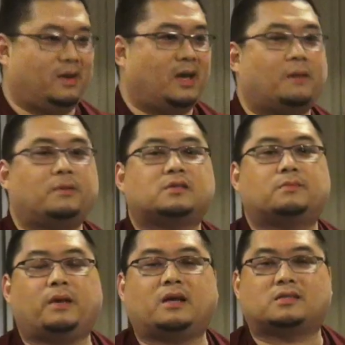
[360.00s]
help
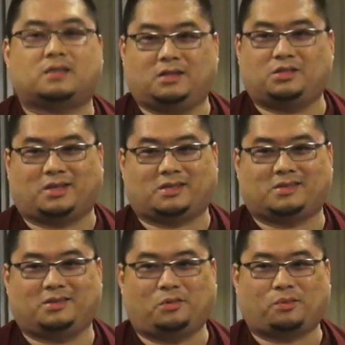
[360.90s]
us make us the
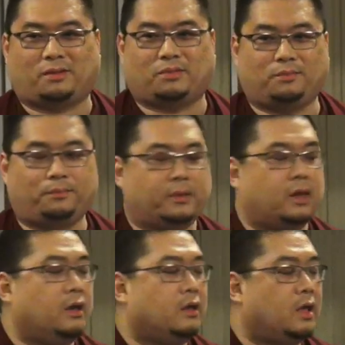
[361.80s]
incense, no problem.
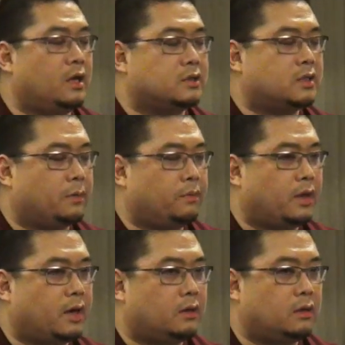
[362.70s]
Then on top of
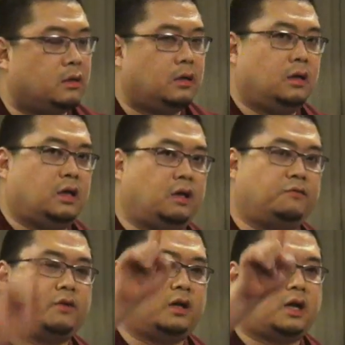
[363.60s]
that, in
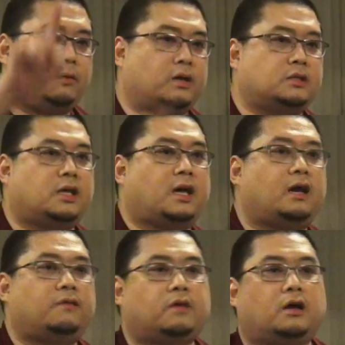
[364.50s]
front I want to
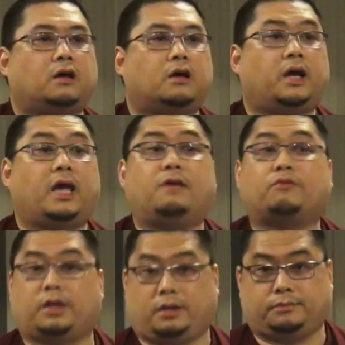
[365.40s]
have an
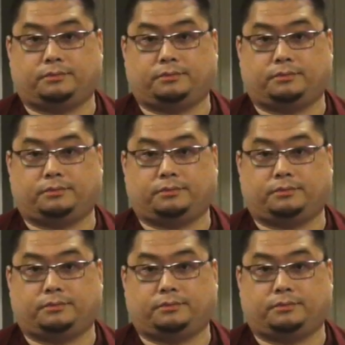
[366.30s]
aviary.